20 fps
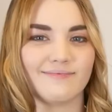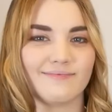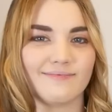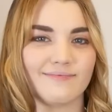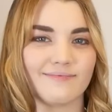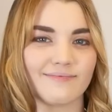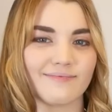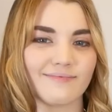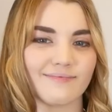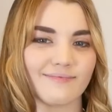
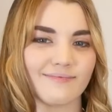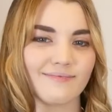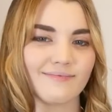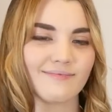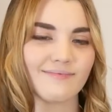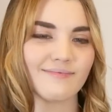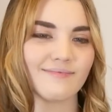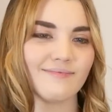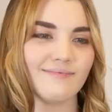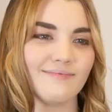
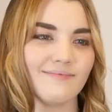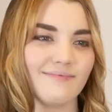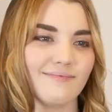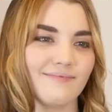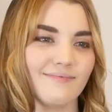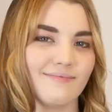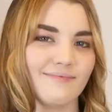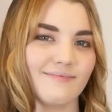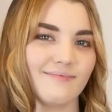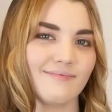
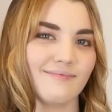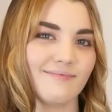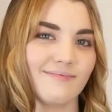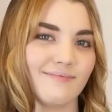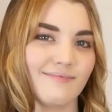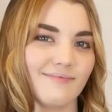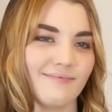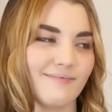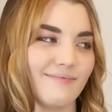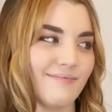
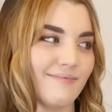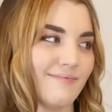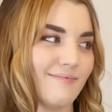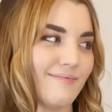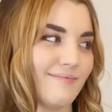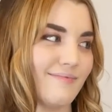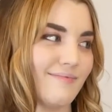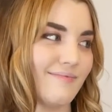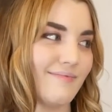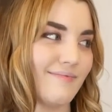
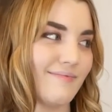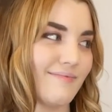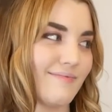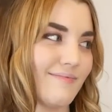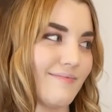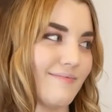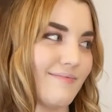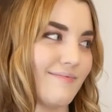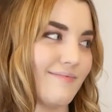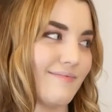
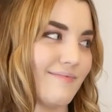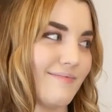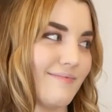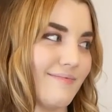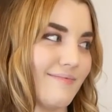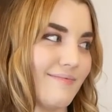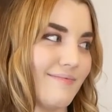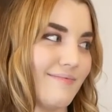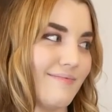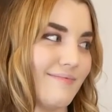
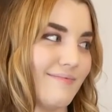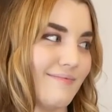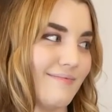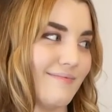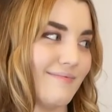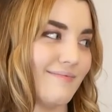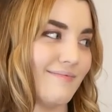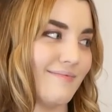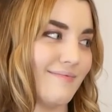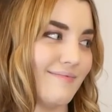
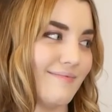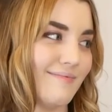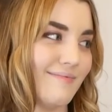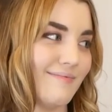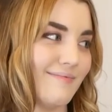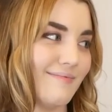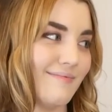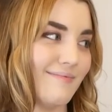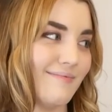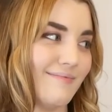
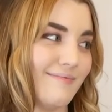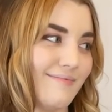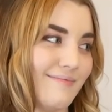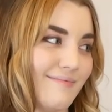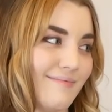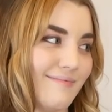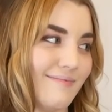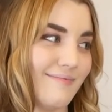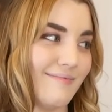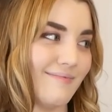
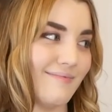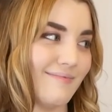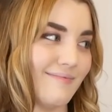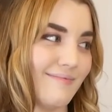No words are spoken by the person on screen.